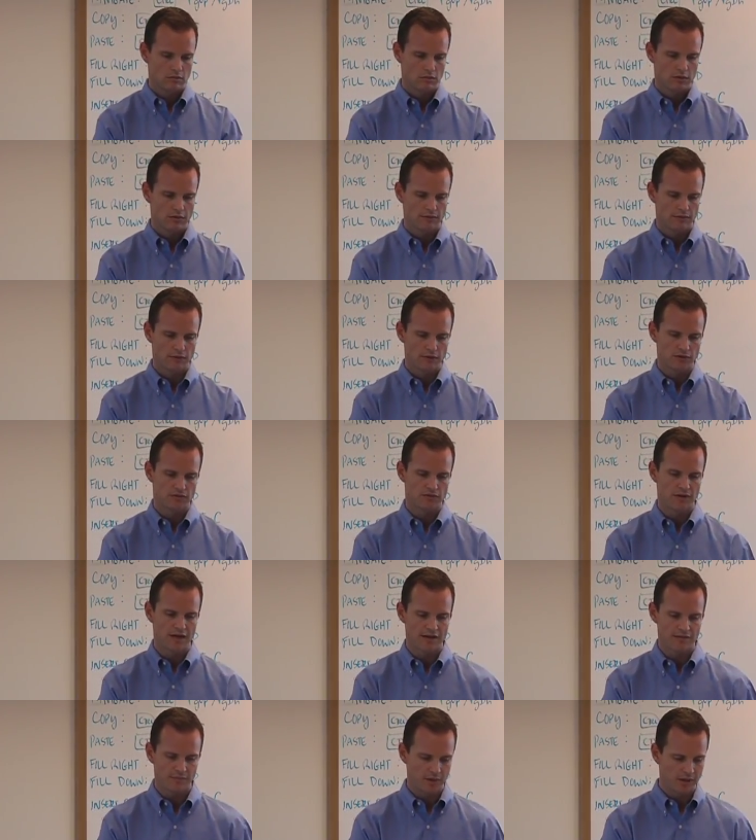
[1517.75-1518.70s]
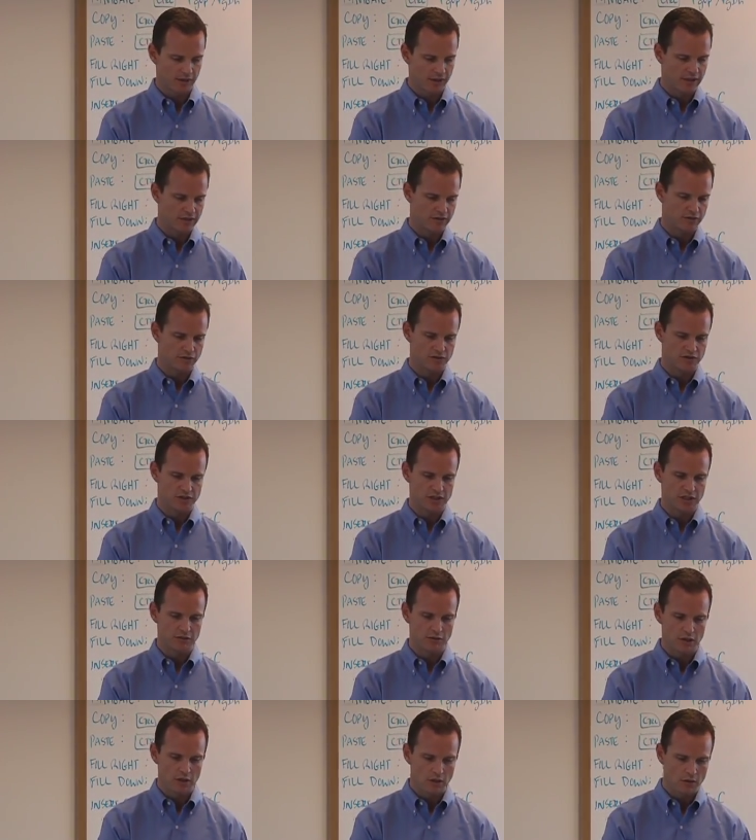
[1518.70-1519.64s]
The first five periods are
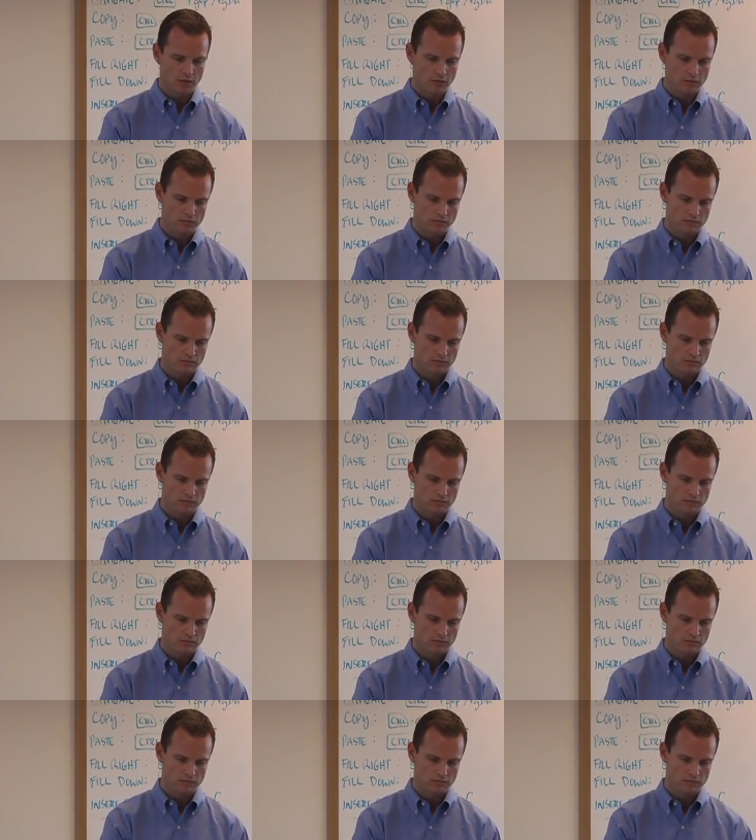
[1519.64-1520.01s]
zero,